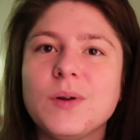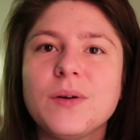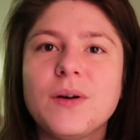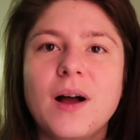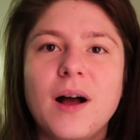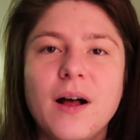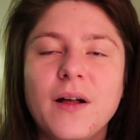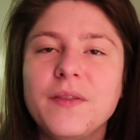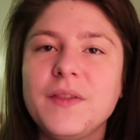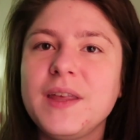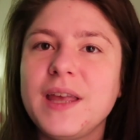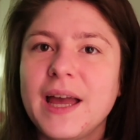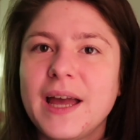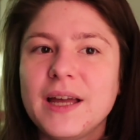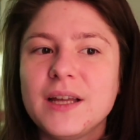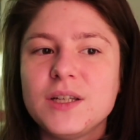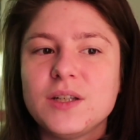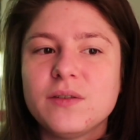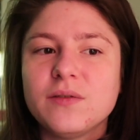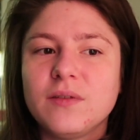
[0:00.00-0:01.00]
we were on the
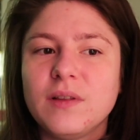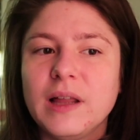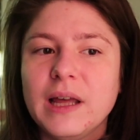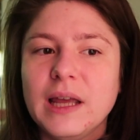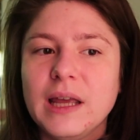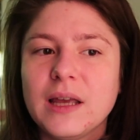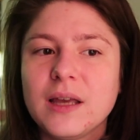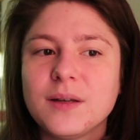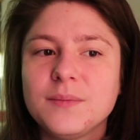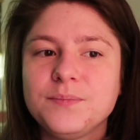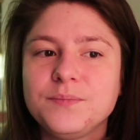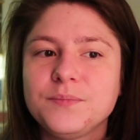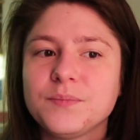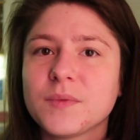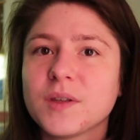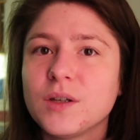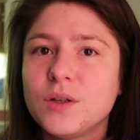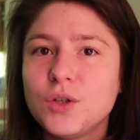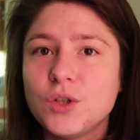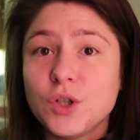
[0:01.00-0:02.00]
edge of like,
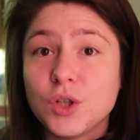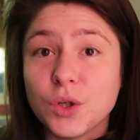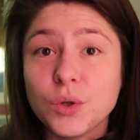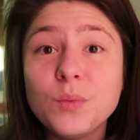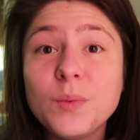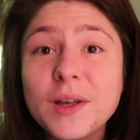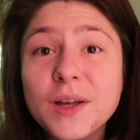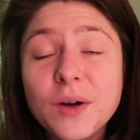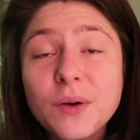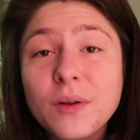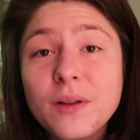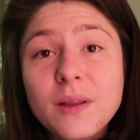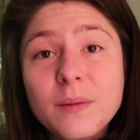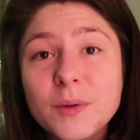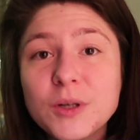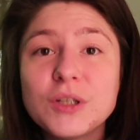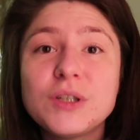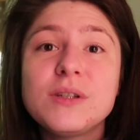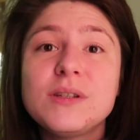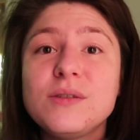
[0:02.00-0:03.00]
should we go to the
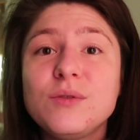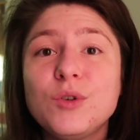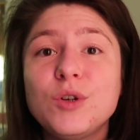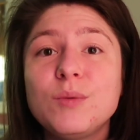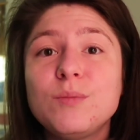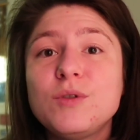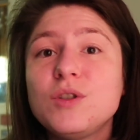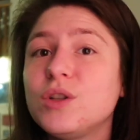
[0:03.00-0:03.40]
emergency room?